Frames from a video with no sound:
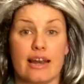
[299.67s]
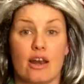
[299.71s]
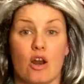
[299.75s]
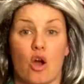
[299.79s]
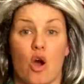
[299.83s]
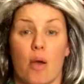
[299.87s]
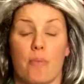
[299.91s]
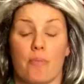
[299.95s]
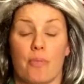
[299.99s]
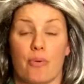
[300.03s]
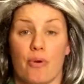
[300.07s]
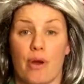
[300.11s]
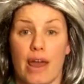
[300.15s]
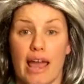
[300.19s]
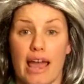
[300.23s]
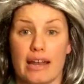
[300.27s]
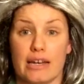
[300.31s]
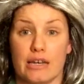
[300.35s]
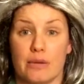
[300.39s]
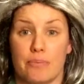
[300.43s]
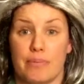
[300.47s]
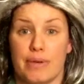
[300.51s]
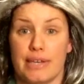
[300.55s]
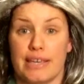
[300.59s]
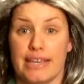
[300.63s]
and I'm
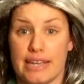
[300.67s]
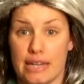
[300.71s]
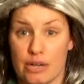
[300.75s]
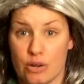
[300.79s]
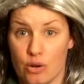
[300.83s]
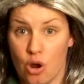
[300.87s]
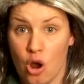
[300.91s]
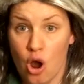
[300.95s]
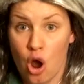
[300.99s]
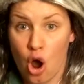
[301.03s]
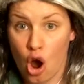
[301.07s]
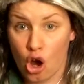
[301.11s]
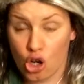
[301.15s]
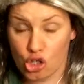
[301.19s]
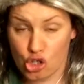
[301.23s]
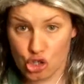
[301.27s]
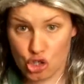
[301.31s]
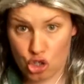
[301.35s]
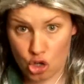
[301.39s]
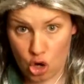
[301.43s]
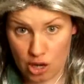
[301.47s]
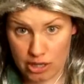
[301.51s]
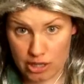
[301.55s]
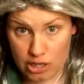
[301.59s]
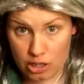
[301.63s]
proud to be here on
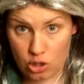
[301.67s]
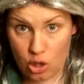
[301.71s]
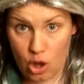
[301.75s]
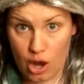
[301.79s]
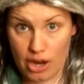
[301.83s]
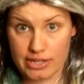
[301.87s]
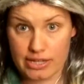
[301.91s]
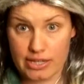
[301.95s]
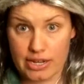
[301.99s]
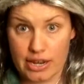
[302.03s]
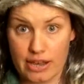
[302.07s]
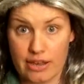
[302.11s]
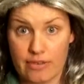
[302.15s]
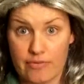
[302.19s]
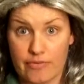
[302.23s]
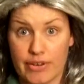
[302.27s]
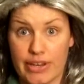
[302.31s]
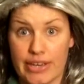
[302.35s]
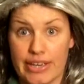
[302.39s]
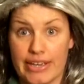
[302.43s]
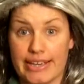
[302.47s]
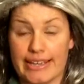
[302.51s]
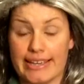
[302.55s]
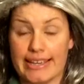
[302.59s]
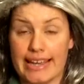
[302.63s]
Shine Your Light
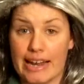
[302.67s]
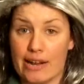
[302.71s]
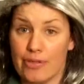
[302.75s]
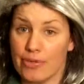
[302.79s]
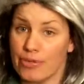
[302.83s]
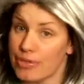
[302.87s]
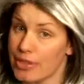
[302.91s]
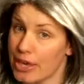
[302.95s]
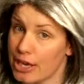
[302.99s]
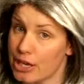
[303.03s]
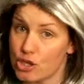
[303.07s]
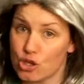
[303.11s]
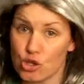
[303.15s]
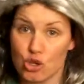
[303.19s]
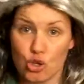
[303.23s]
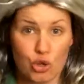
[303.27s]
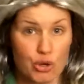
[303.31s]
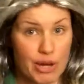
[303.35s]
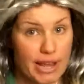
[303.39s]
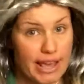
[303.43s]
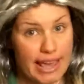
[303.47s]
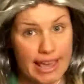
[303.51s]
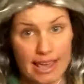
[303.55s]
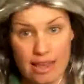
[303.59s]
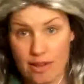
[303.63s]
TV again. Thank you to